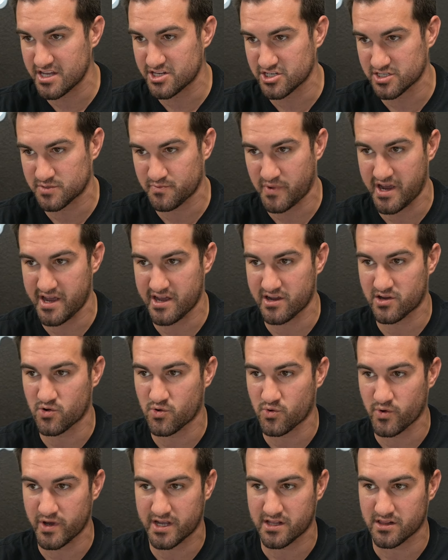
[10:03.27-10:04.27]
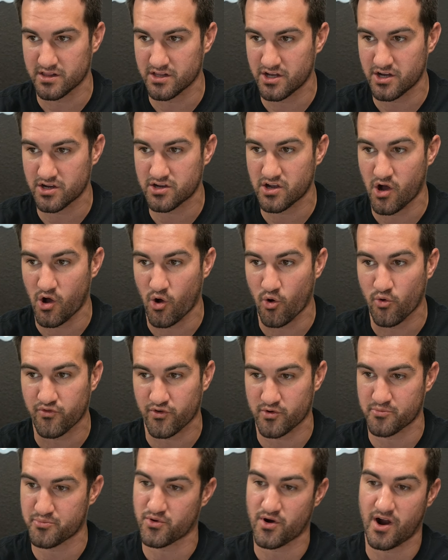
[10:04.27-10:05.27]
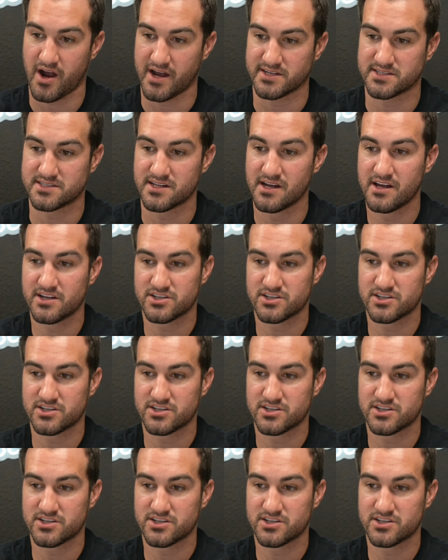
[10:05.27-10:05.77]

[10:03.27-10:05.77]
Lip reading: just by a quick look, overpriced.